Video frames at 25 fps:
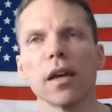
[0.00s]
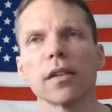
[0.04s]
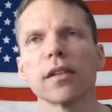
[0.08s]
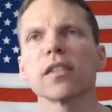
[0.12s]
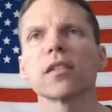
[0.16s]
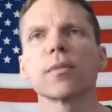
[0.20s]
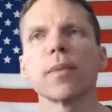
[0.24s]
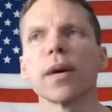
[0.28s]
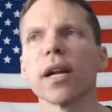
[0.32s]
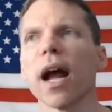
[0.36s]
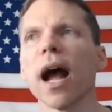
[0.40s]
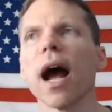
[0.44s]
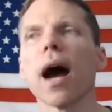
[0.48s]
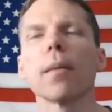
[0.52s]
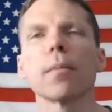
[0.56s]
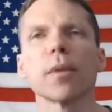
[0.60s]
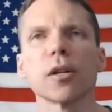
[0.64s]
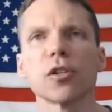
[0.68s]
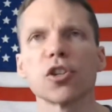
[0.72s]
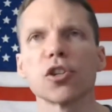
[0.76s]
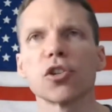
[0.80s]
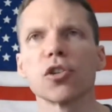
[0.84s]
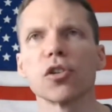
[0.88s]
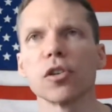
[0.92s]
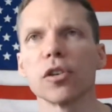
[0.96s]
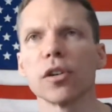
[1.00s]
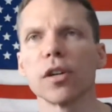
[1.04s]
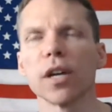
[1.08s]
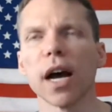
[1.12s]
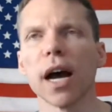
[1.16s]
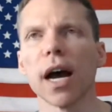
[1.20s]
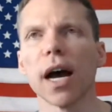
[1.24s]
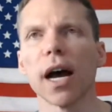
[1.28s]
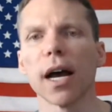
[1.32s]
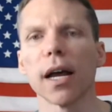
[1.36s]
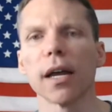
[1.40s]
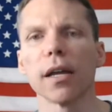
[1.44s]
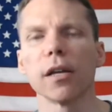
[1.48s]
Doesn't matter how much good
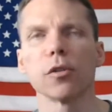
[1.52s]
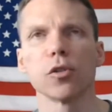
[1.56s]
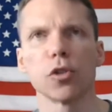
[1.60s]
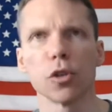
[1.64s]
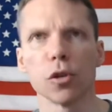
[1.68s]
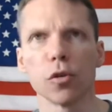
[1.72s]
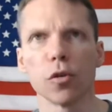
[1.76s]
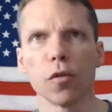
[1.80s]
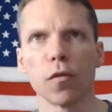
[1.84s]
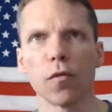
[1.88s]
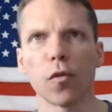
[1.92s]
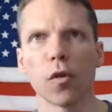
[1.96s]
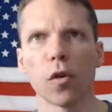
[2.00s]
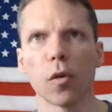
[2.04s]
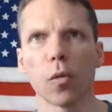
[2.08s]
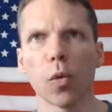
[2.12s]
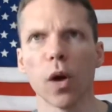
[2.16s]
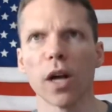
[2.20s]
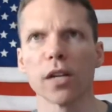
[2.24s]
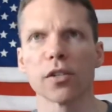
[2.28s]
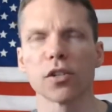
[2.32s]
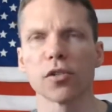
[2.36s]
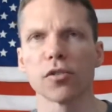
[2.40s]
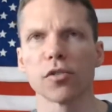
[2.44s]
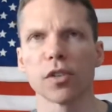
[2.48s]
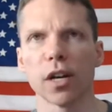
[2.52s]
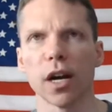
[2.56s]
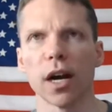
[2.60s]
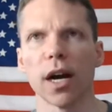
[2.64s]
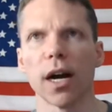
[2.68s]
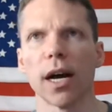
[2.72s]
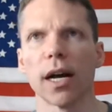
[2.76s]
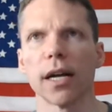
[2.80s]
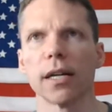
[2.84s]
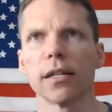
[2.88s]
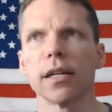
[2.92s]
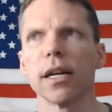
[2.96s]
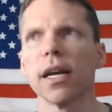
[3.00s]
I do for Western
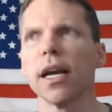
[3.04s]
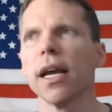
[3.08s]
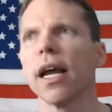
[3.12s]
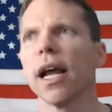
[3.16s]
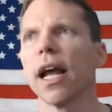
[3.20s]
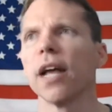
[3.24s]
kind